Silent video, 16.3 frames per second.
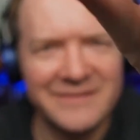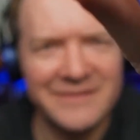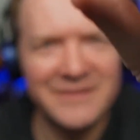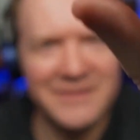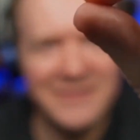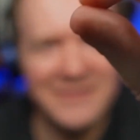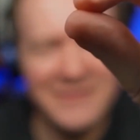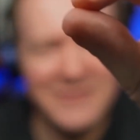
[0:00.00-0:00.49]

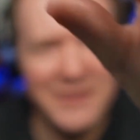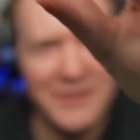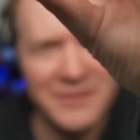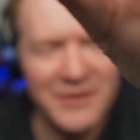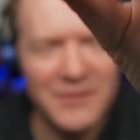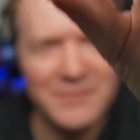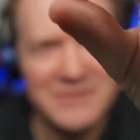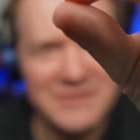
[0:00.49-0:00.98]
you
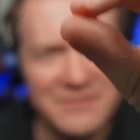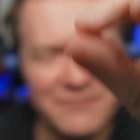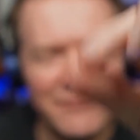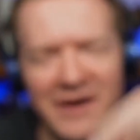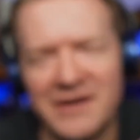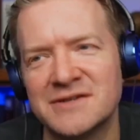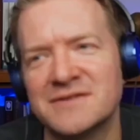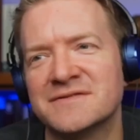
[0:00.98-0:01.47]
go just a
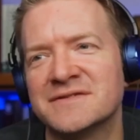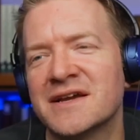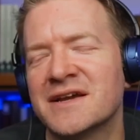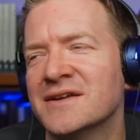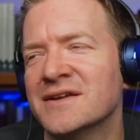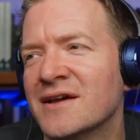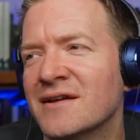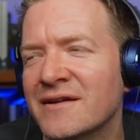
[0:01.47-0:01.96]
fraction of a second
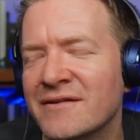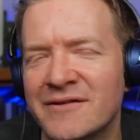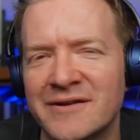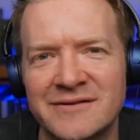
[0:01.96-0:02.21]
earlier, and